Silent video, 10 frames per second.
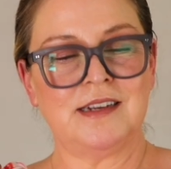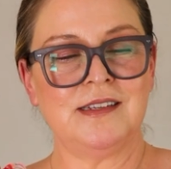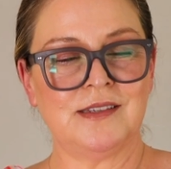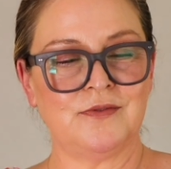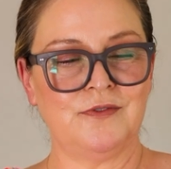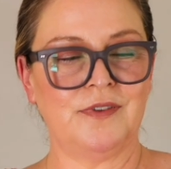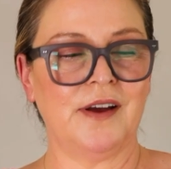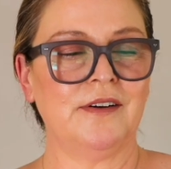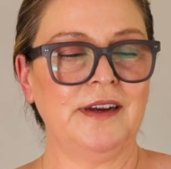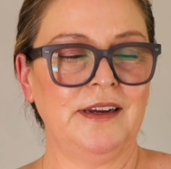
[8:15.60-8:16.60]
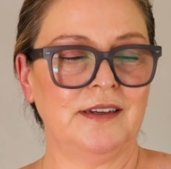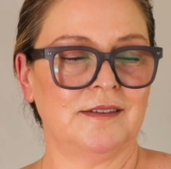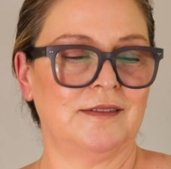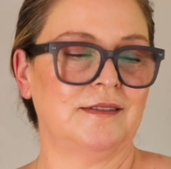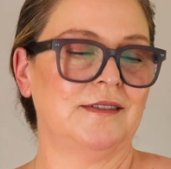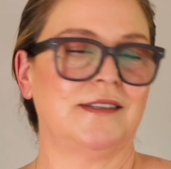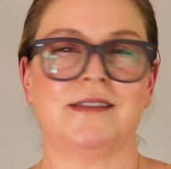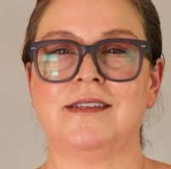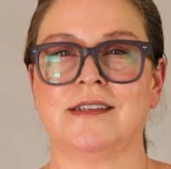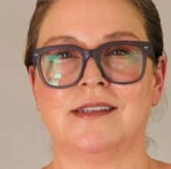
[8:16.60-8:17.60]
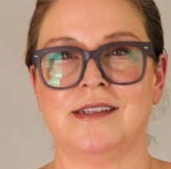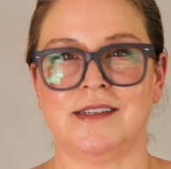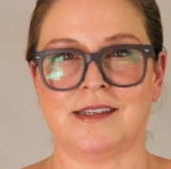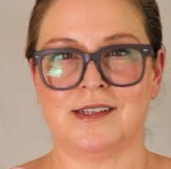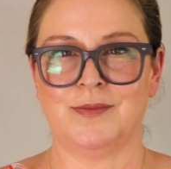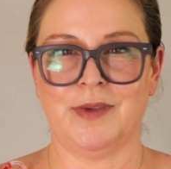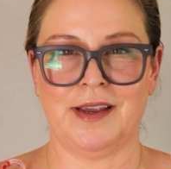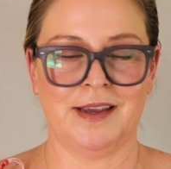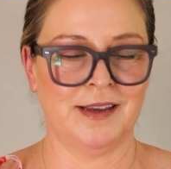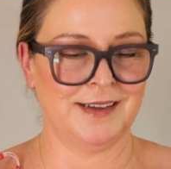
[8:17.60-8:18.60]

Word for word: is very sixties to me,